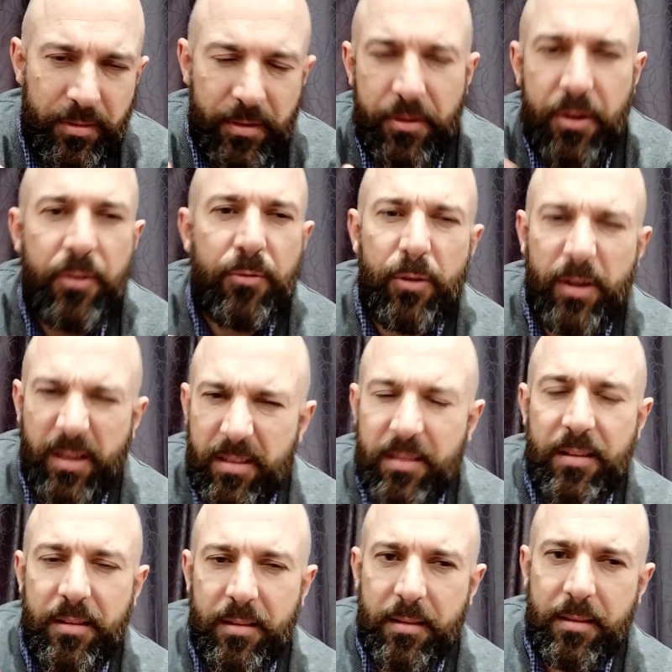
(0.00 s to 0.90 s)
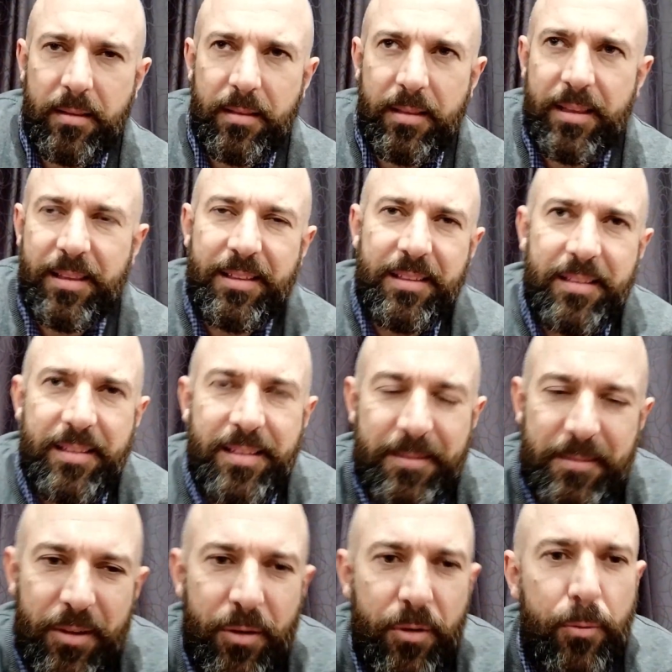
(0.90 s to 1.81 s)

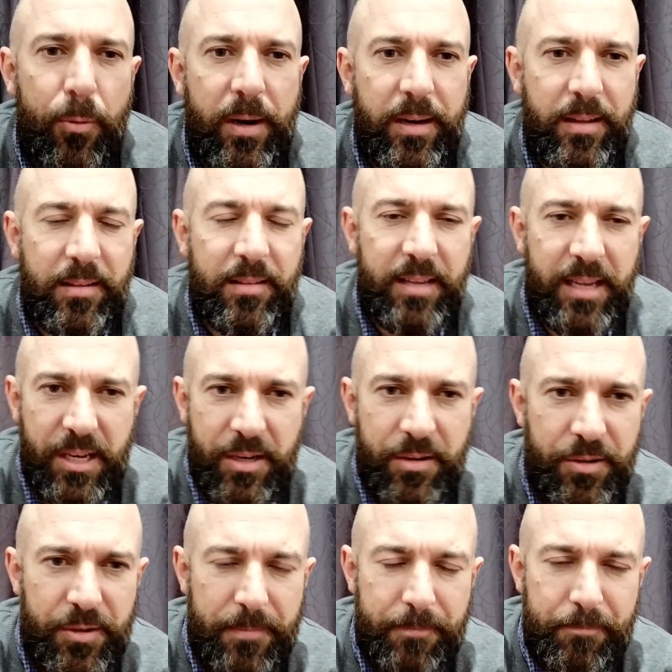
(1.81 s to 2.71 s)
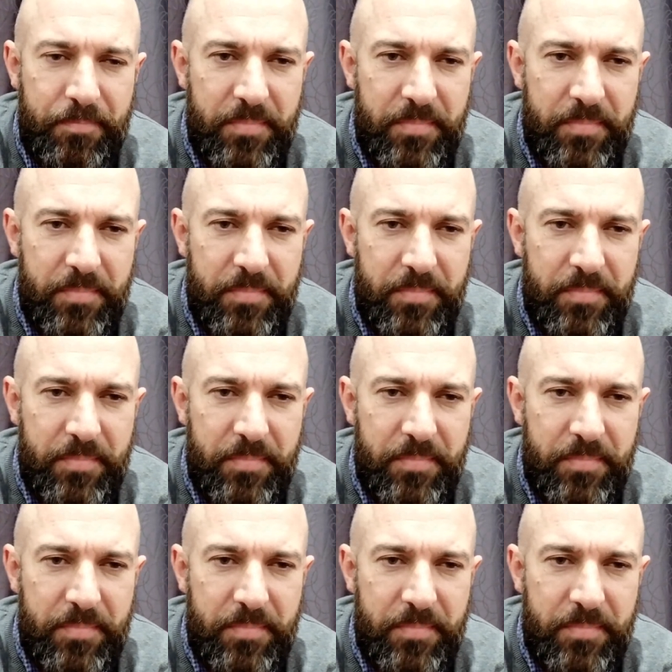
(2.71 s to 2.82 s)
It's not quite a siege